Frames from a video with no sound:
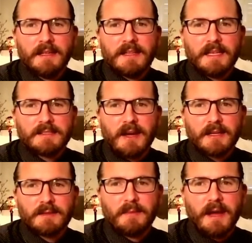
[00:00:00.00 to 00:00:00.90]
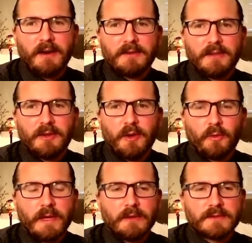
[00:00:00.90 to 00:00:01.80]
they talked about, you know,
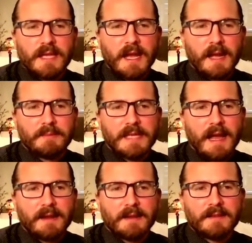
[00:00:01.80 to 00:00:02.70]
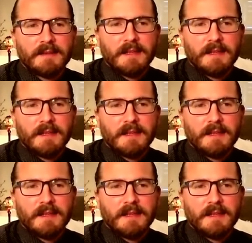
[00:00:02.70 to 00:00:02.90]
real-time data